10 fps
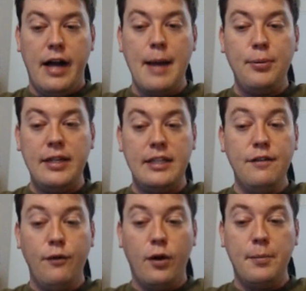I play
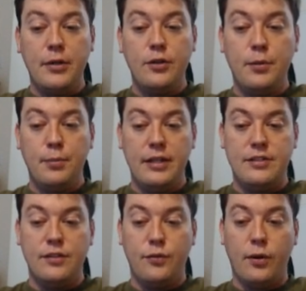e4, but you can play
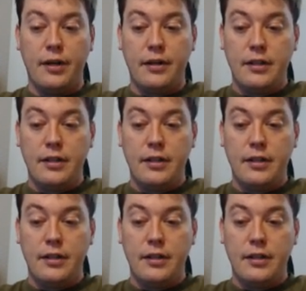d4.